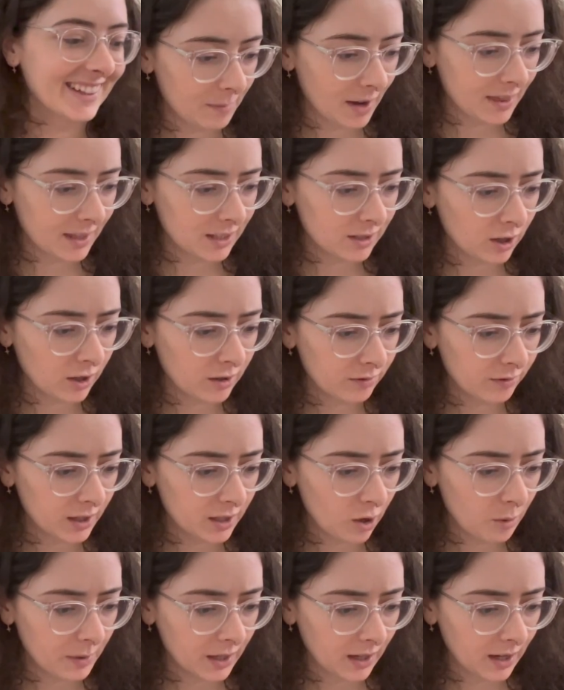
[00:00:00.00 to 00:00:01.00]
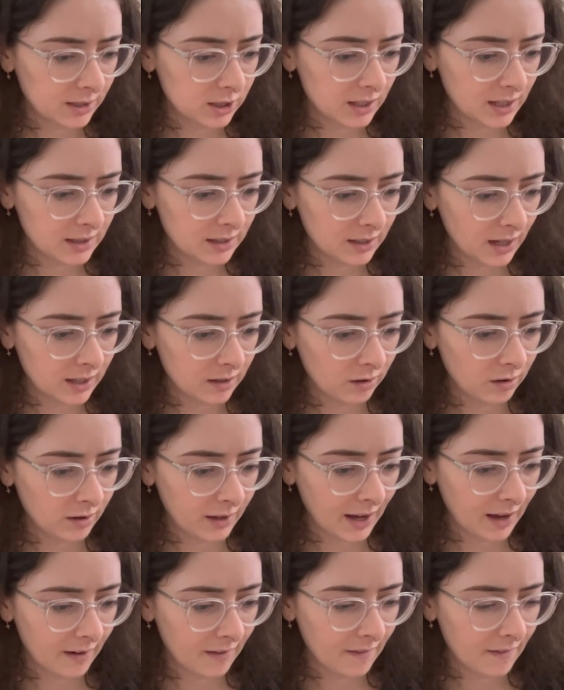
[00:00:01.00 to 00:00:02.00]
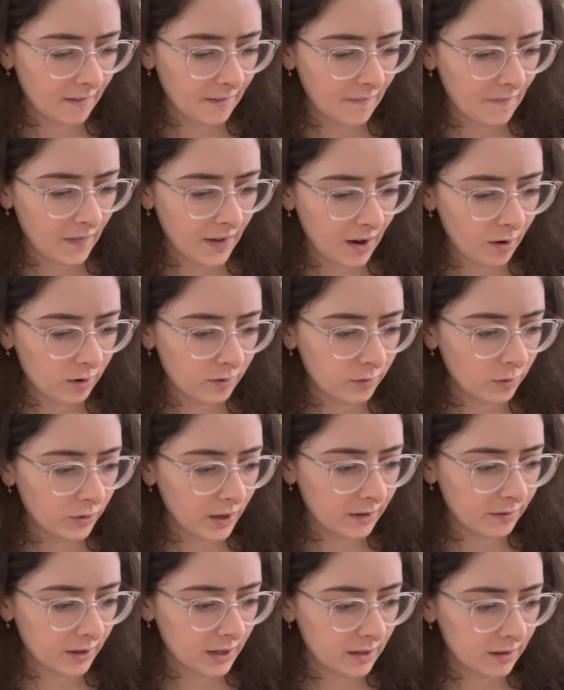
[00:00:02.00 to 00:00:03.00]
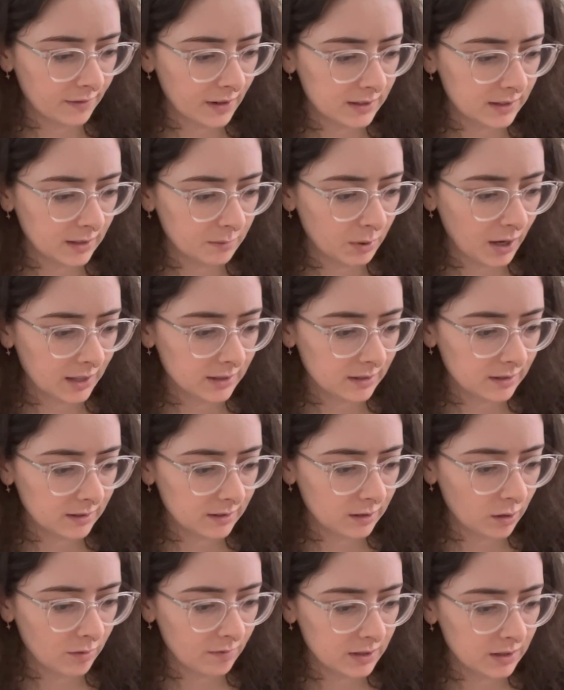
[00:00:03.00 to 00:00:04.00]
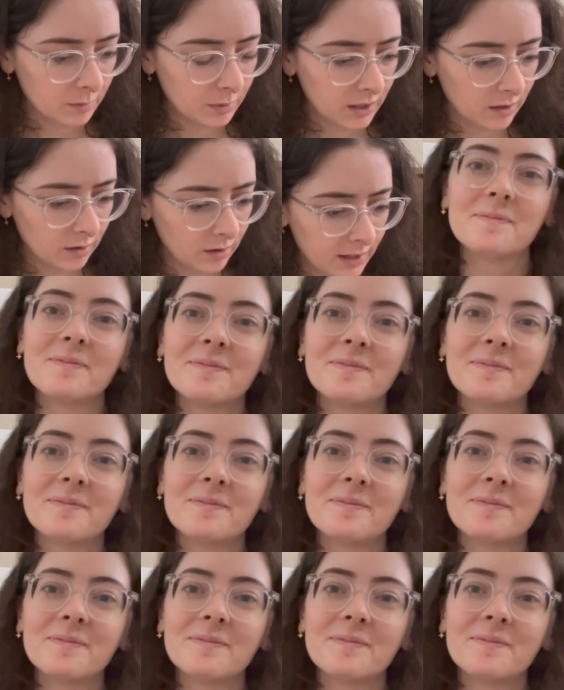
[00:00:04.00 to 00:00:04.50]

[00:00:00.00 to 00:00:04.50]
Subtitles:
And then turn front opening edge to inside along outer fold line for interfacing. Press. Sew invisibly along.